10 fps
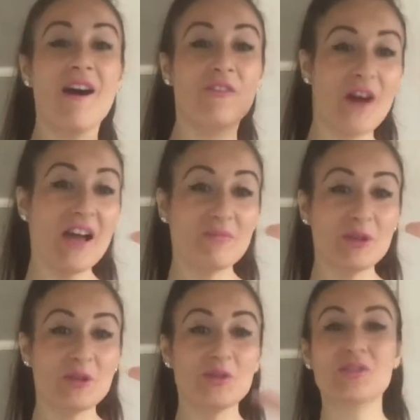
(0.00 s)
5
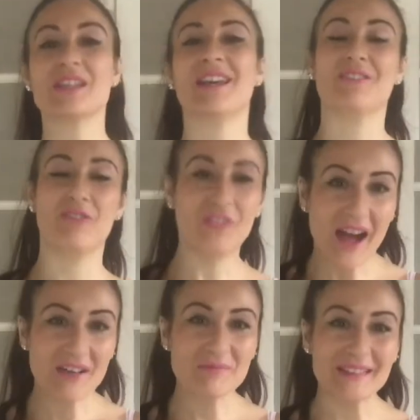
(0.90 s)
moves in
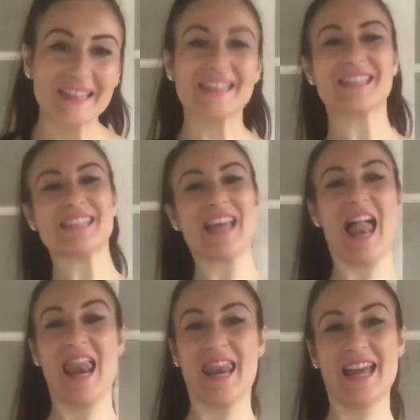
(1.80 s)
5 minutes.
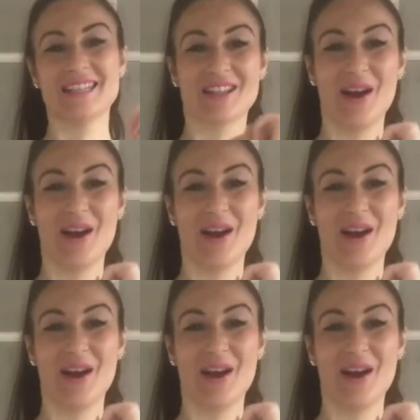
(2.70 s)
Let's go!